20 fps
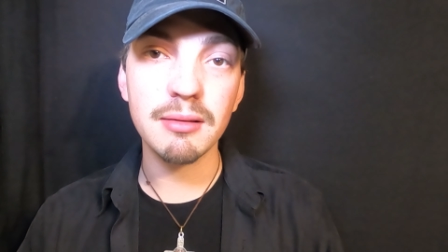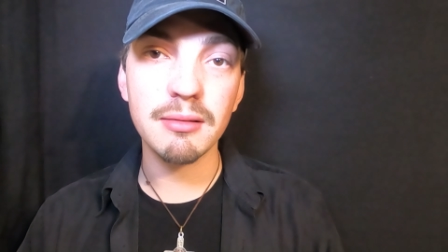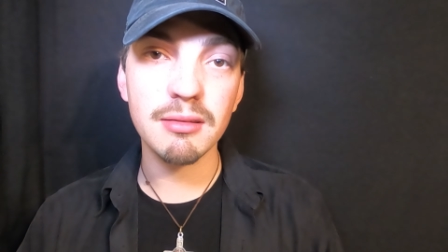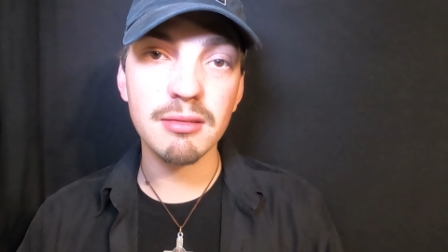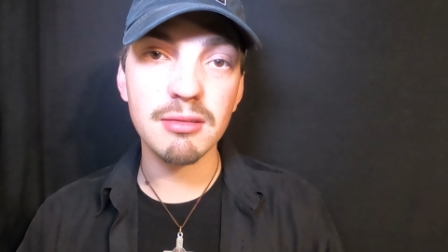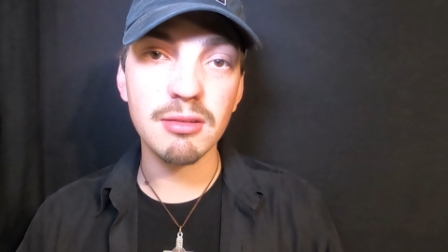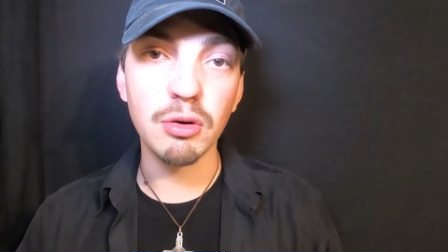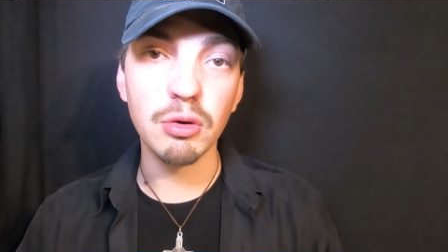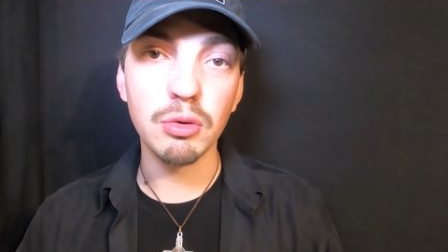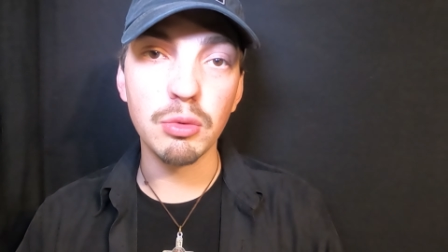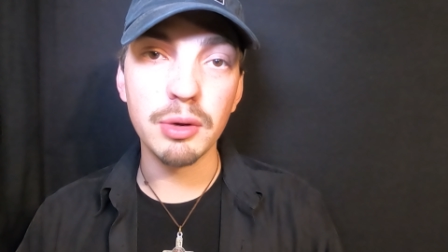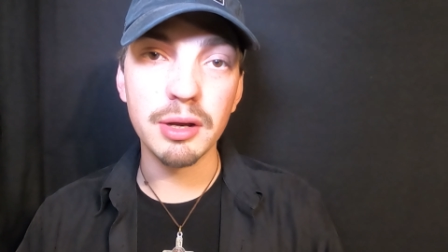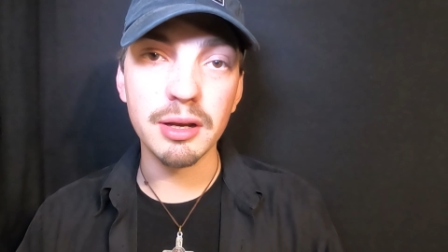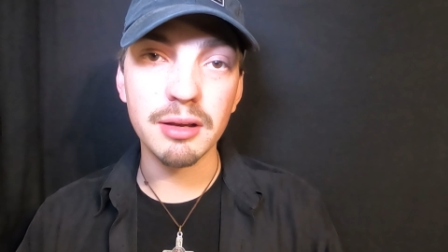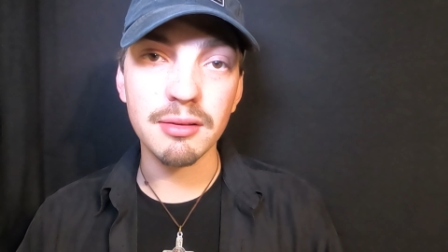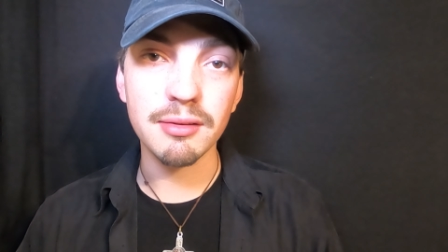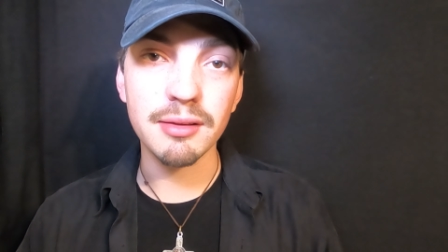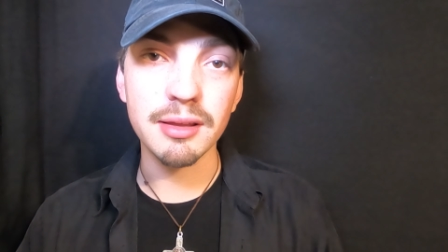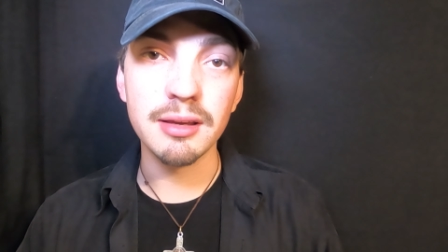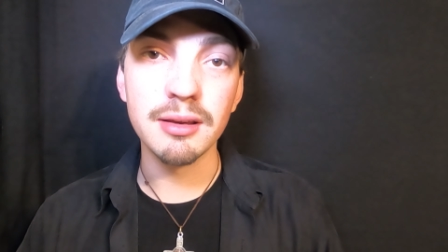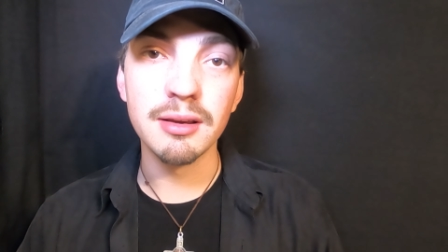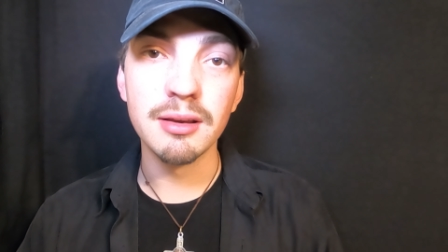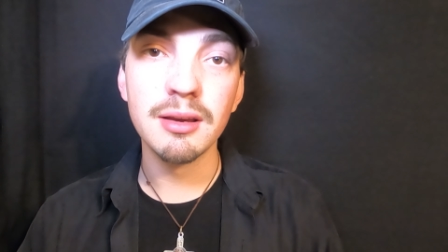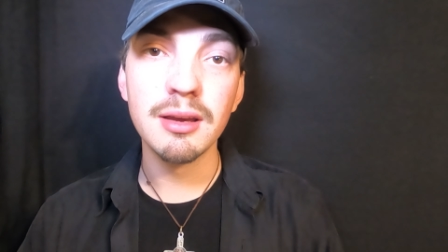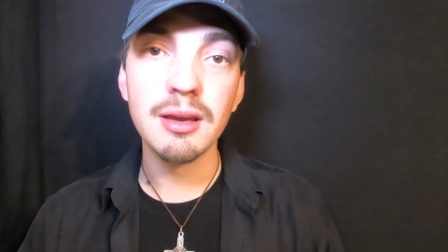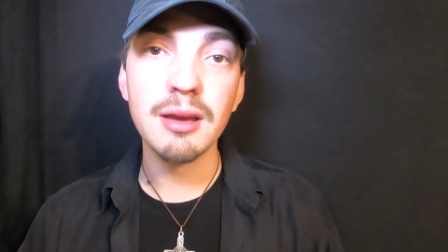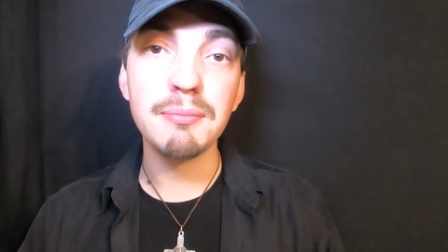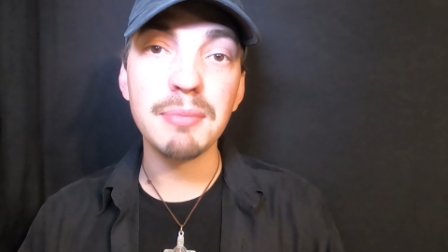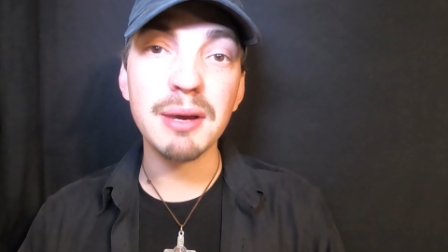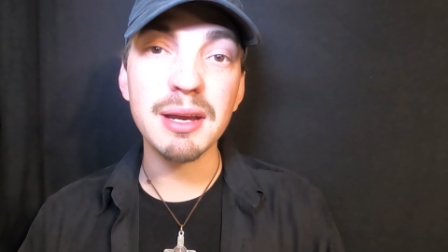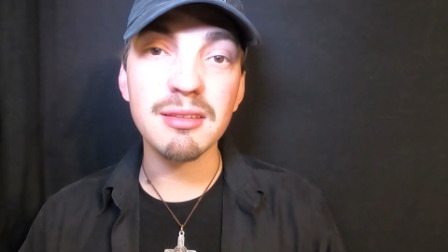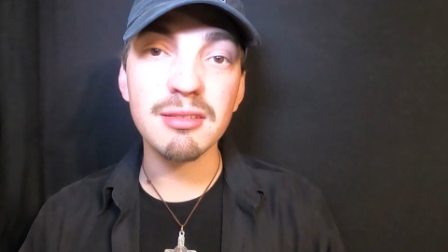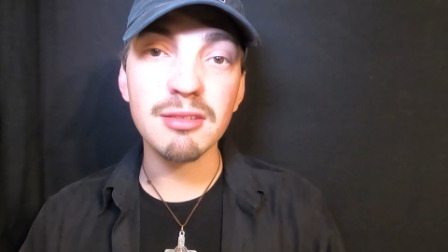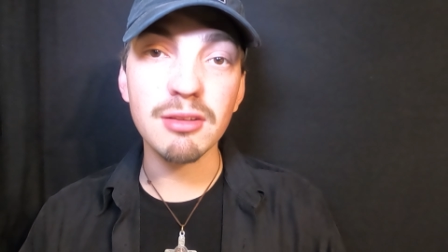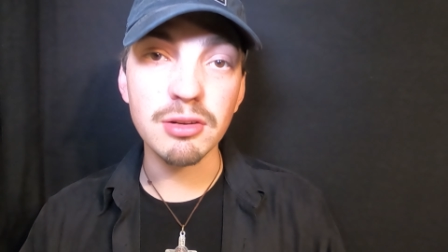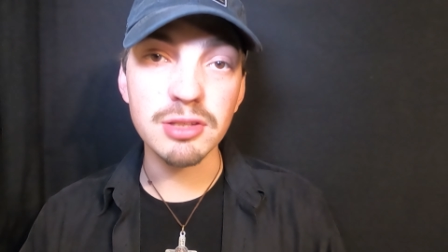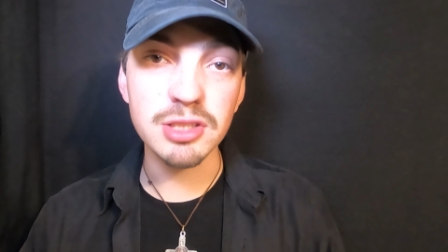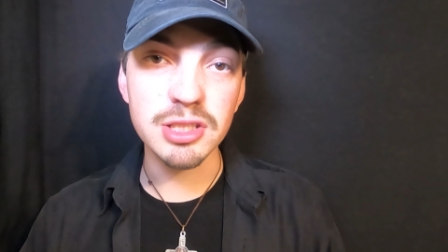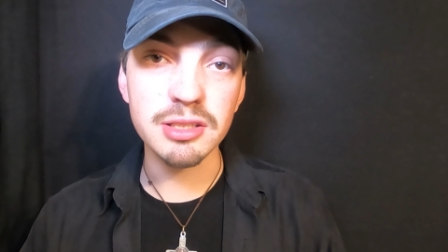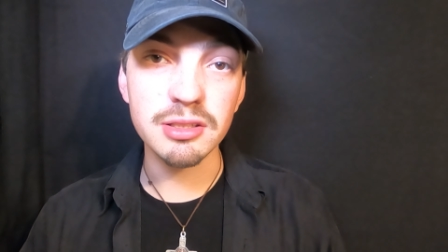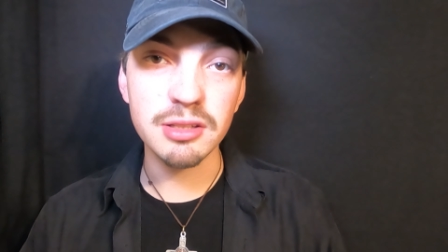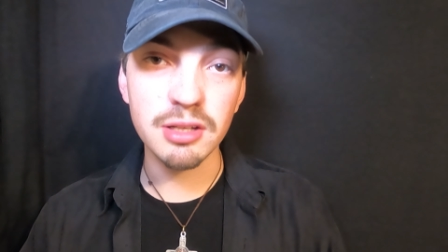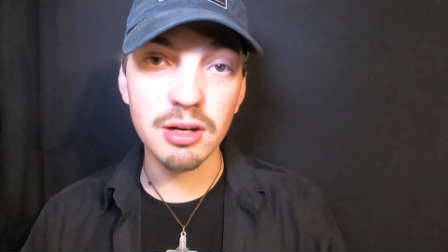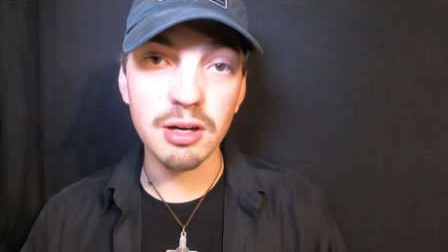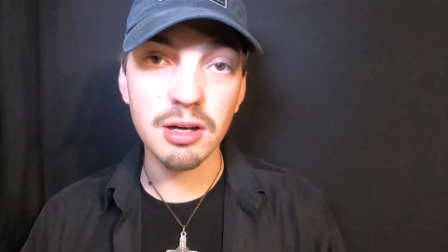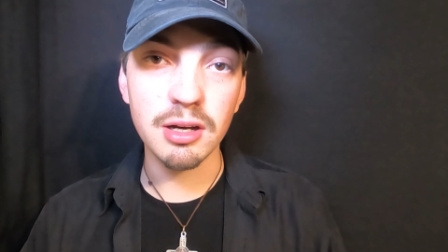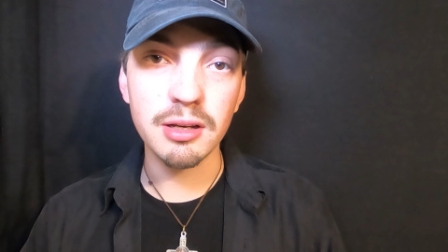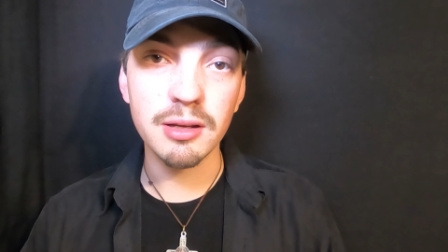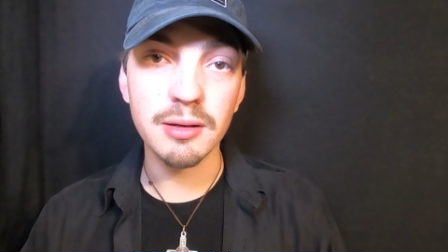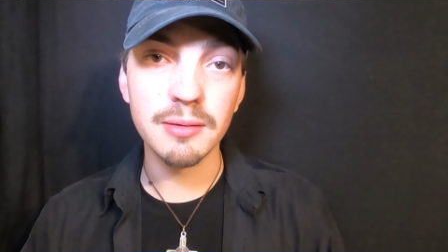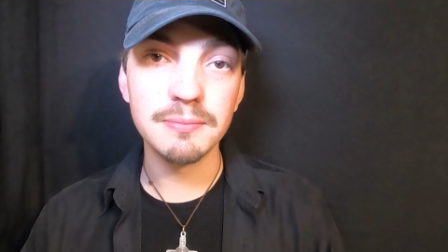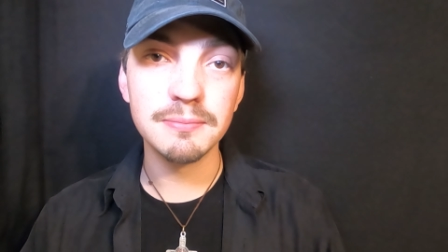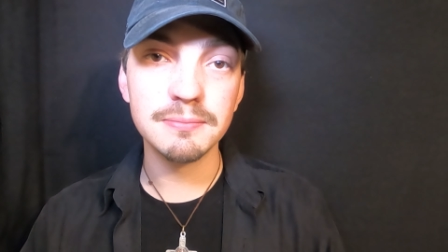so quickly by Sergeant Todd.